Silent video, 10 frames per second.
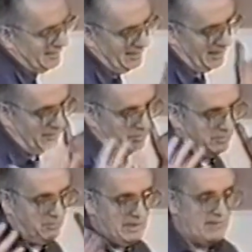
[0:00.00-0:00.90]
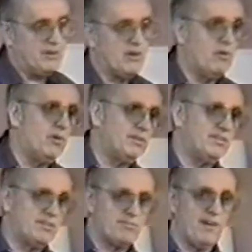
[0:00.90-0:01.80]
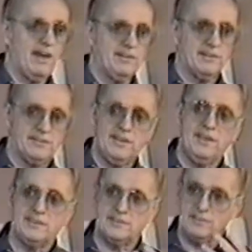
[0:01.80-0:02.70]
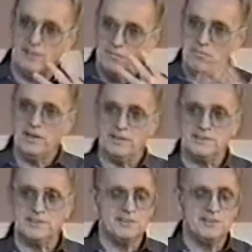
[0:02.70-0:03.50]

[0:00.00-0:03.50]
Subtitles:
you know, we never caught the fact that these are myths.